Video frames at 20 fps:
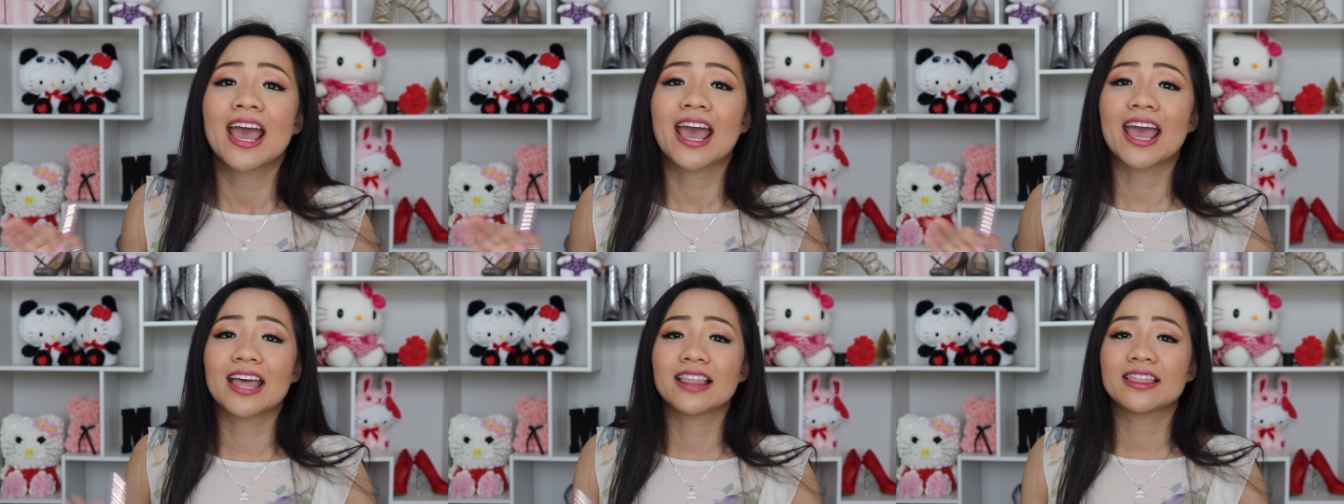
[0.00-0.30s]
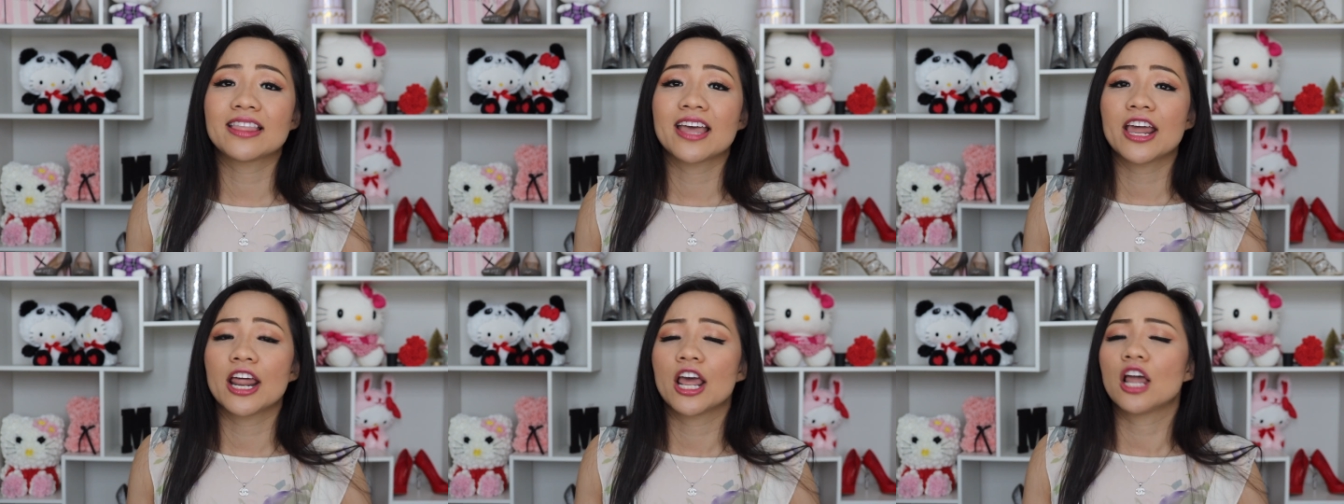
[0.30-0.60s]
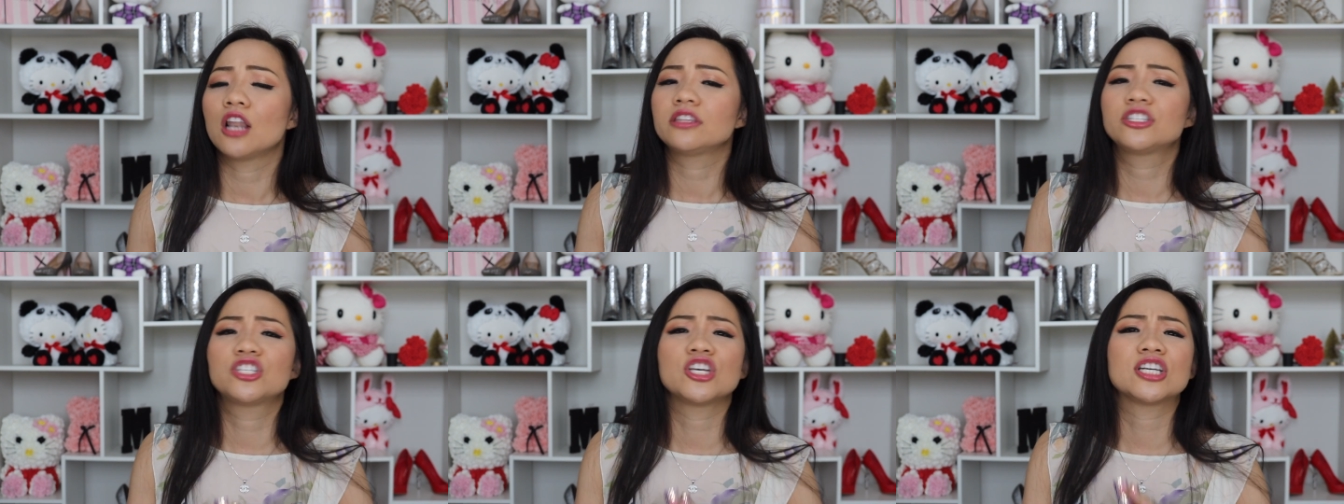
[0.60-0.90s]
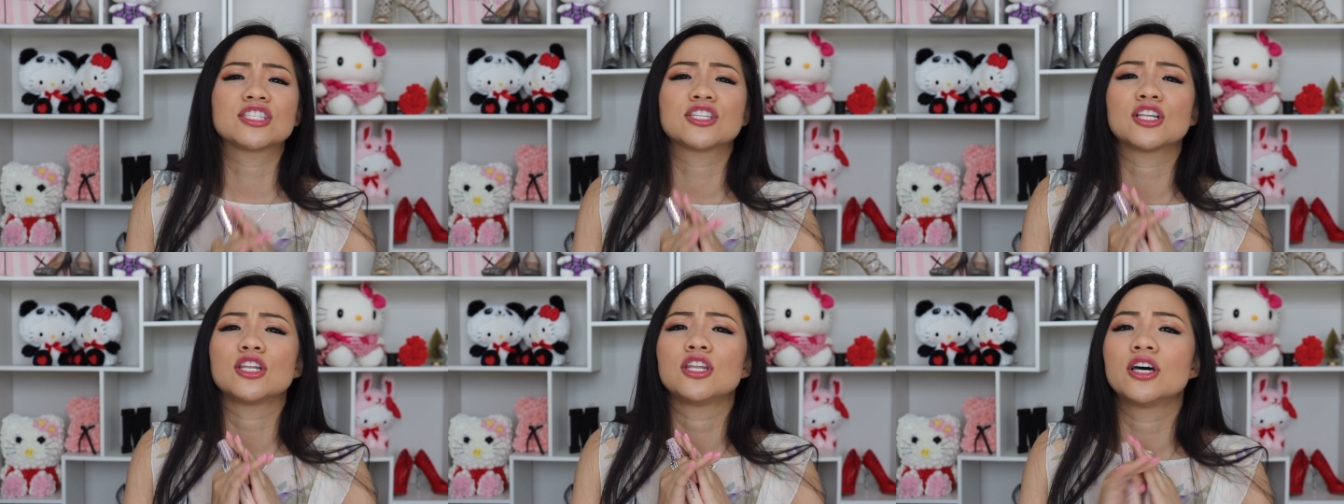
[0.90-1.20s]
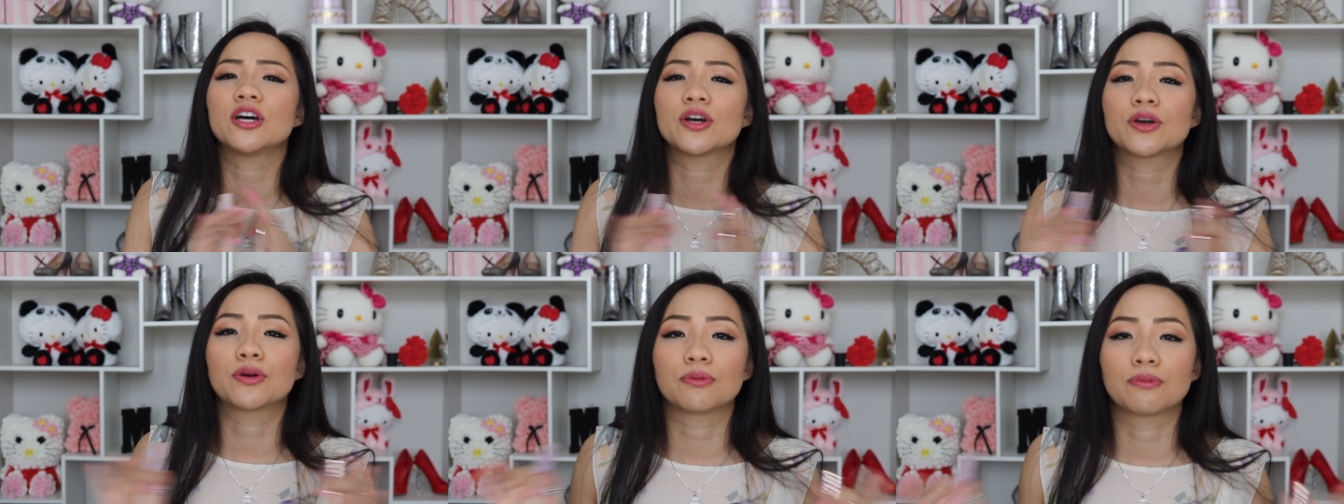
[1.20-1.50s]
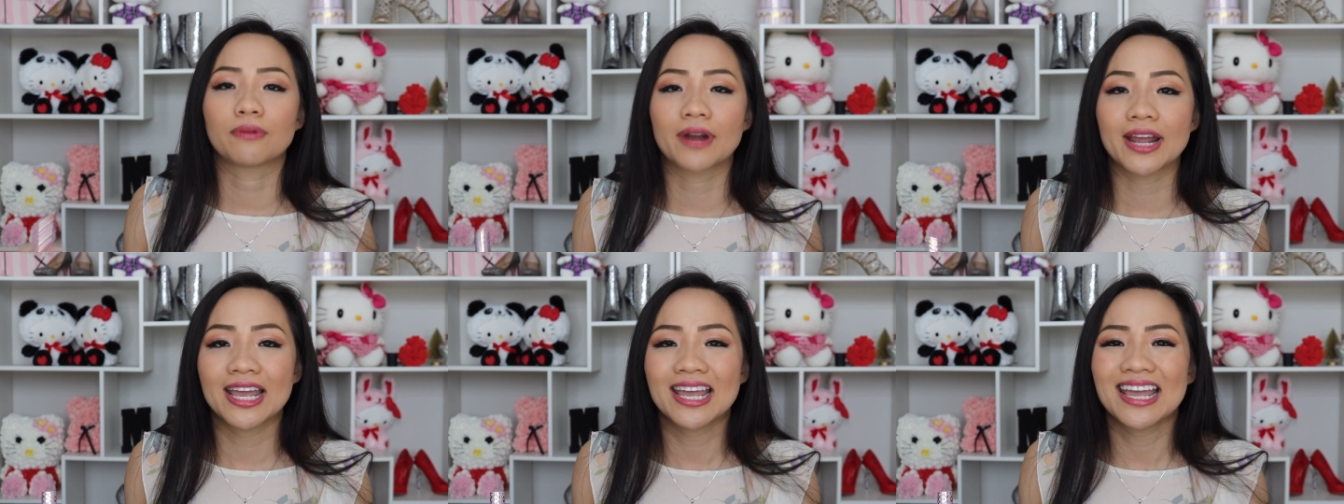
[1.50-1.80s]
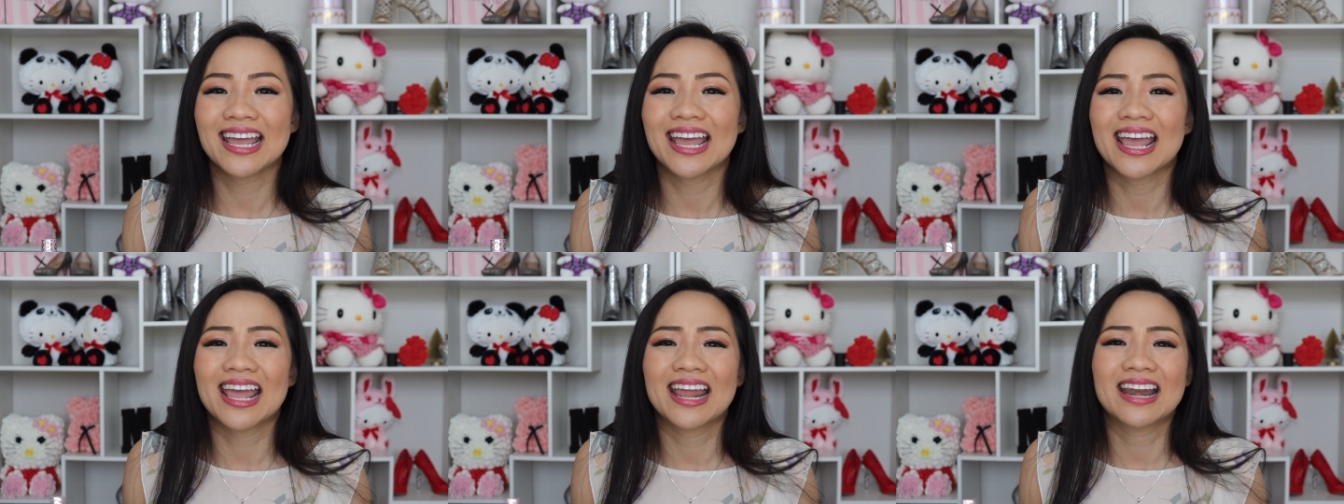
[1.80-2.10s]
and then it just looked
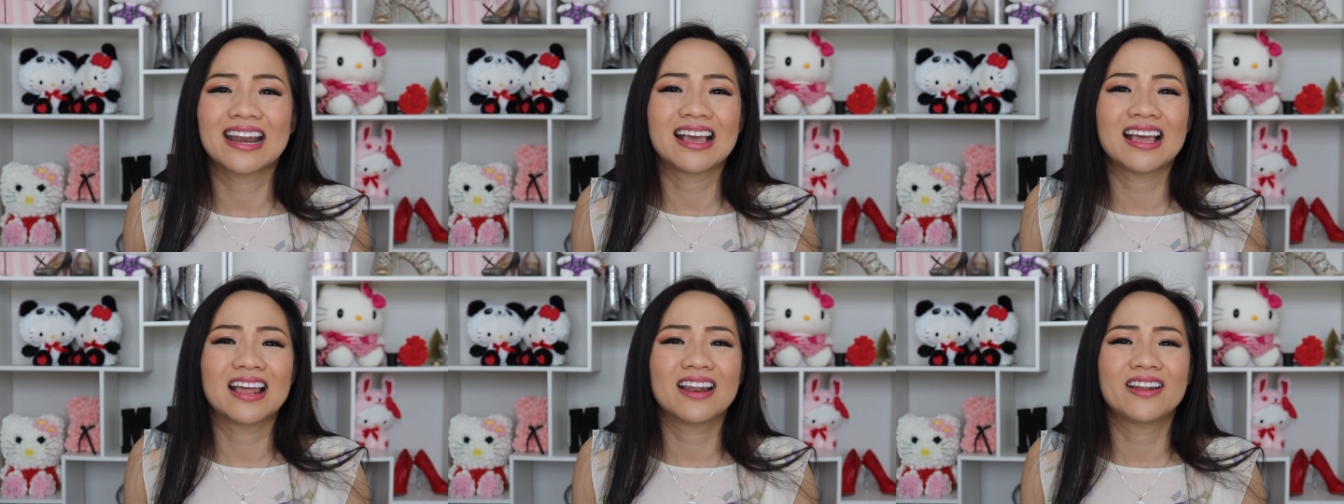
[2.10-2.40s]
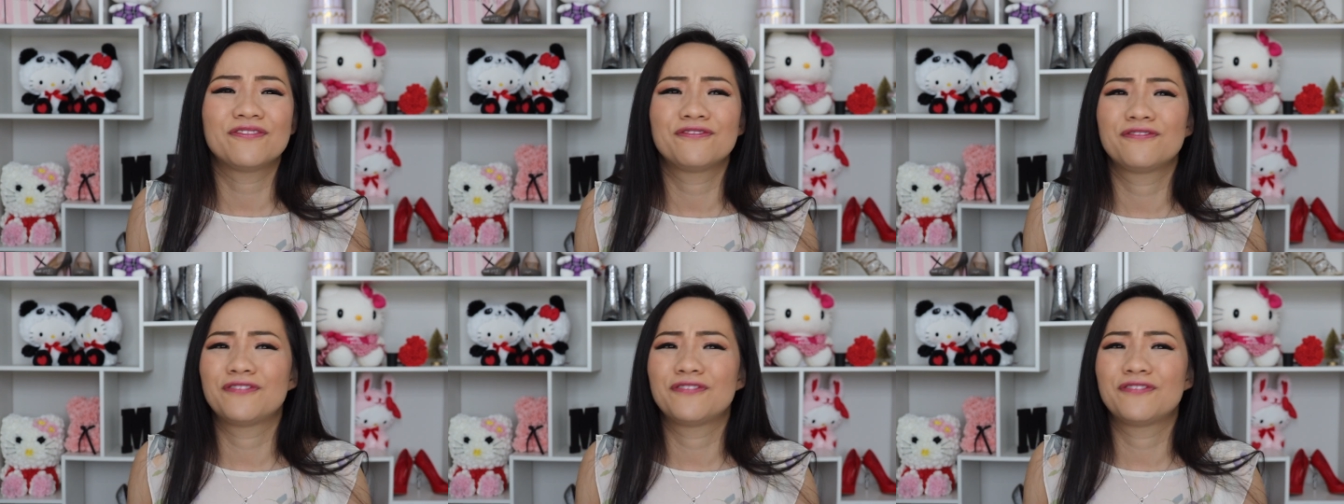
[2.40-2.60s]
great and it